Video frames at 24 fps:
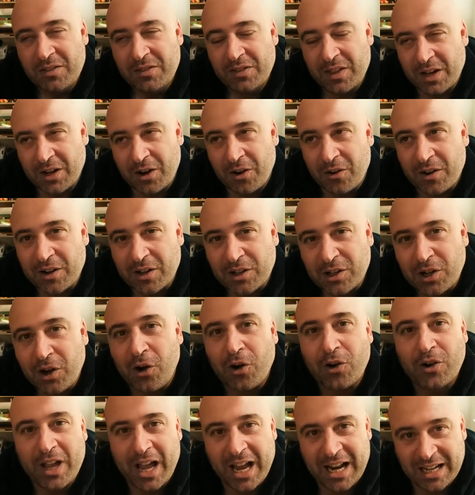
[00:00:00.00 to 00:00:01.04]
that are
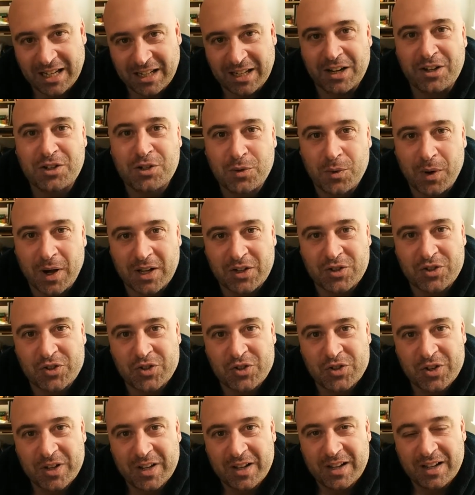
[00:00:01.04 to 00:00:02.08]
inculcated into
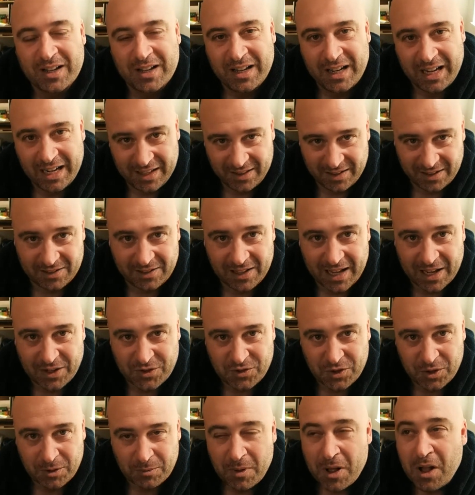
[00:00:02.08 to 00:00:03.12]
us in the
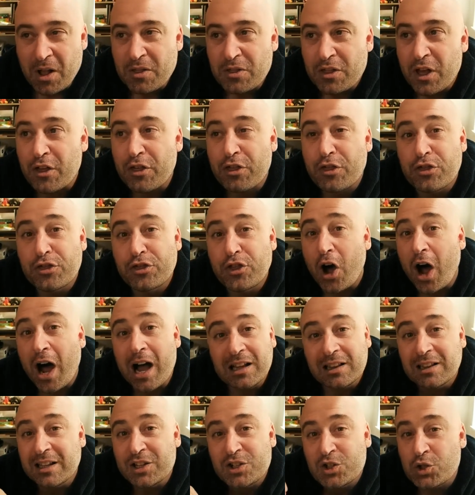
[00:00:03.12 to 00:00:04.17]
classroom, the
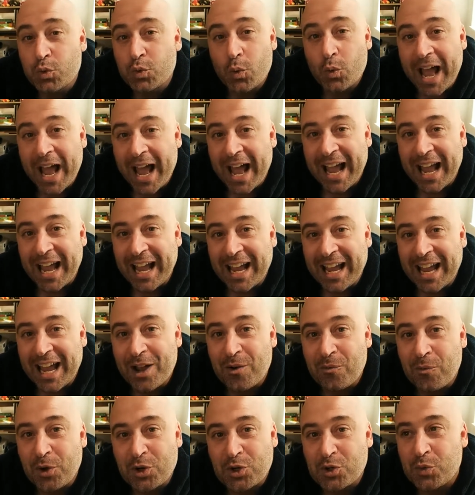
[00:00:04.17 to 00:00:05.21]
thoughtless way
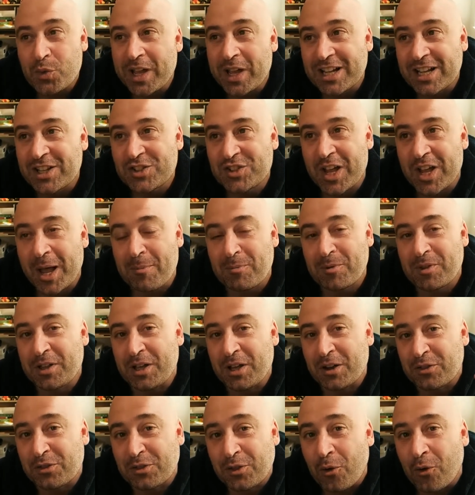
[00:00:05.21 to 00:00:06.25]
in which we accept
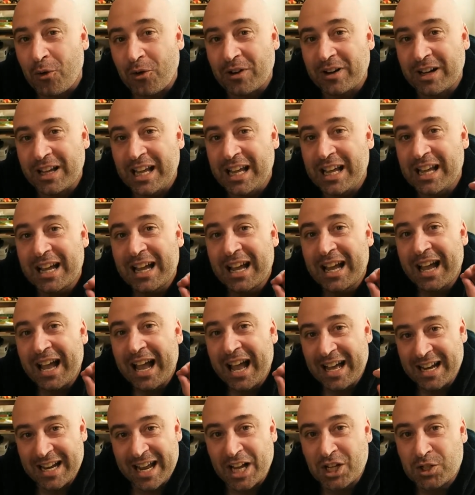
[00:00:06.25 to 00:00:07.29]
the authority
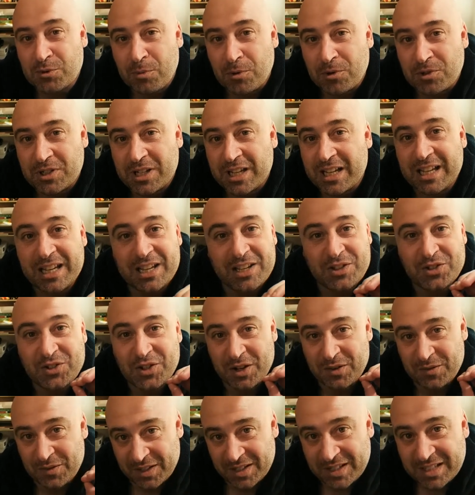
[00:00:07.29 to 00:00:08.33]
and expertise
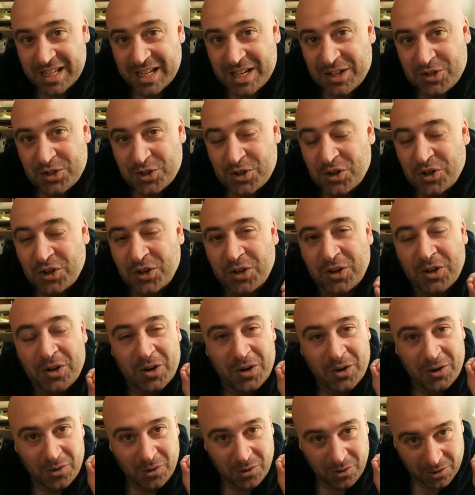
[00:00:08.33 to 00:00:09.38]
of the teacher
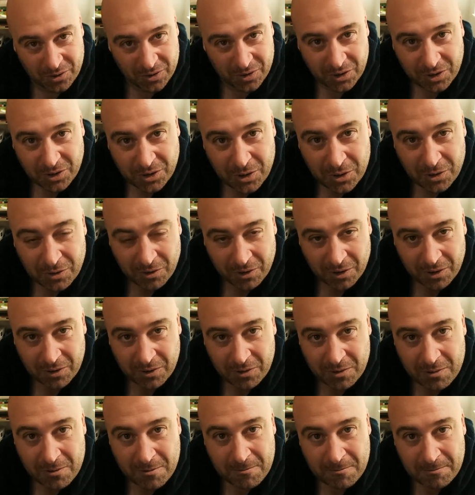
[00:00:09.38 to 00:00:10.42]
or the
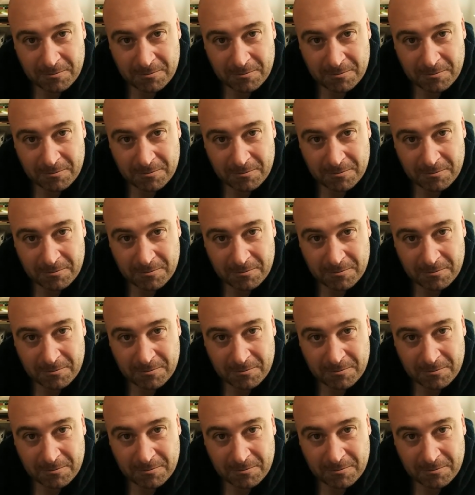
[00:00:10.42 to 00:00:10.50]
guru,